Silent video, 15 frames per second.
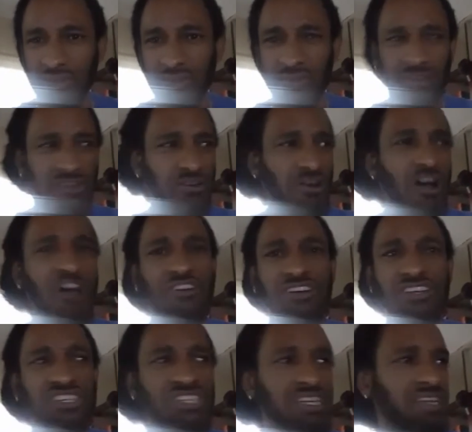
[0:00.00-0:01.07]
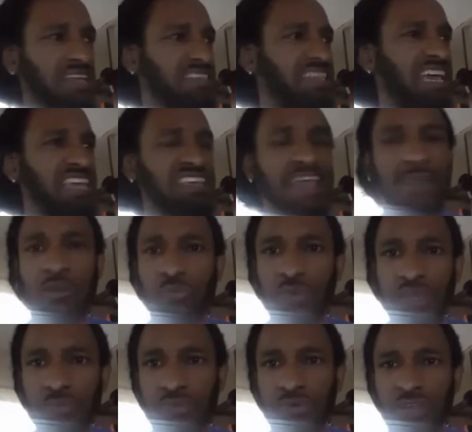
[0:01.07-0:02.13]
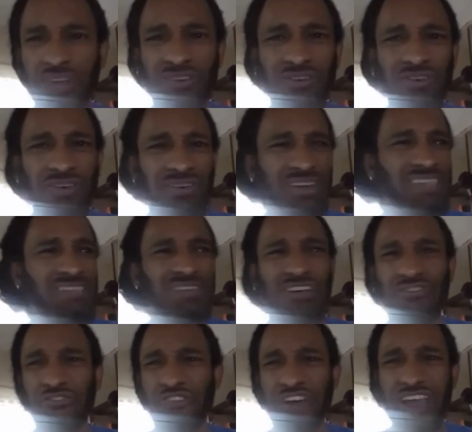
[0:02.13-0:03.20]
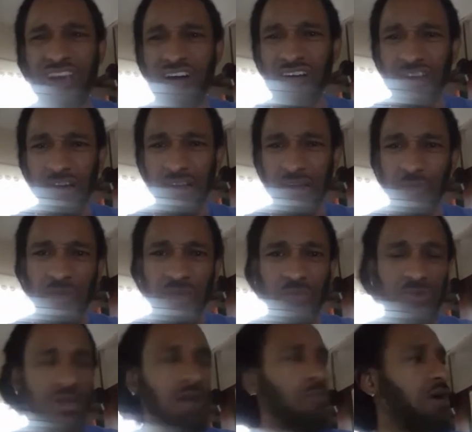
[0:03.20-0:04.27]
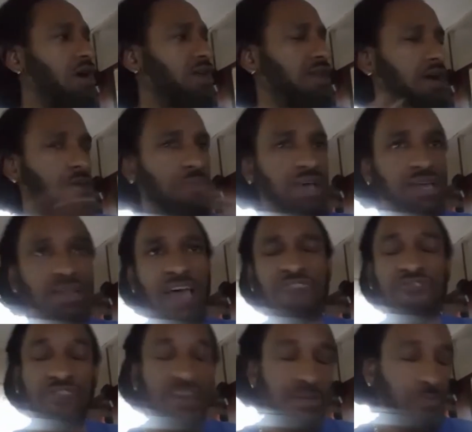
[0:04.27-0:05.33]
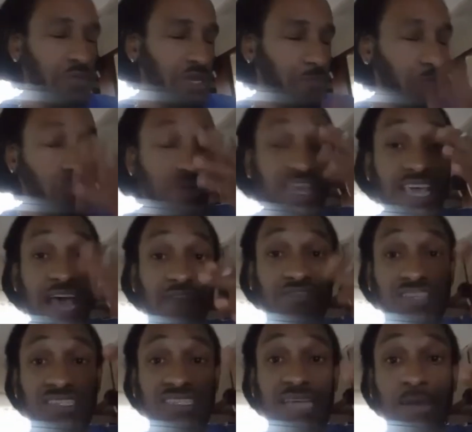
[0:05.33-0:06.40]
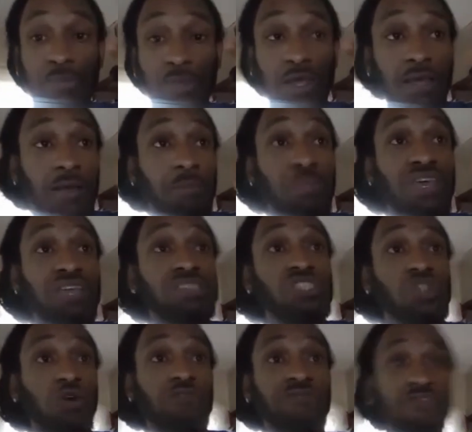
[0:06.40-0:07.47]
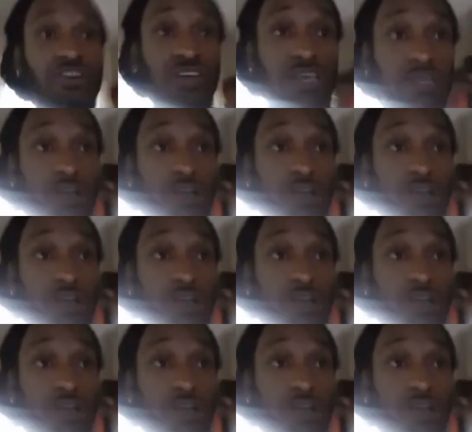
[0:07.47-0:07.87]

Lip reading: You know, orange. Let's get yellow people. You know, these crayon color people. Come on now, man. African people, we have to stop being so fucking